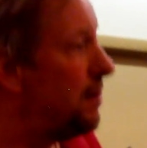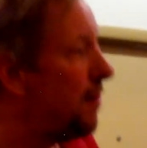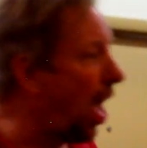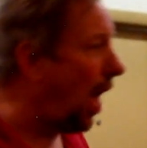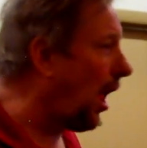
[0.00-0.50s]

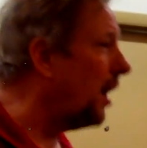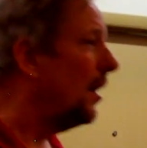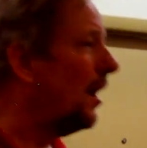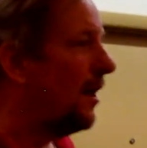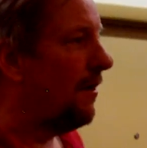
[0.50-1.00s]
Hey,
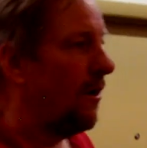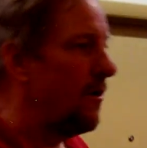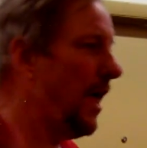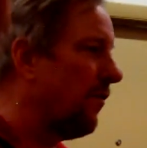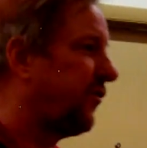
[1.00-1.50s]
who
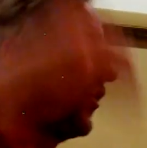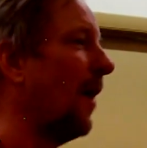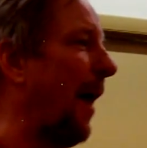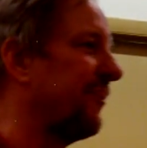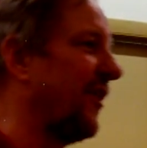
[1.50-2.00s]
gives a shit
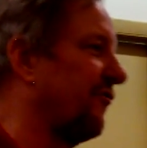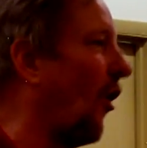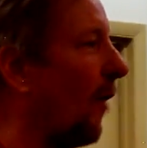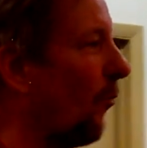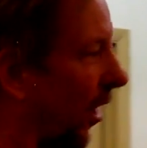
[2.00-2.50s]
about this
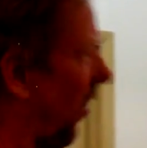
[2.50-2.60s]
artwork?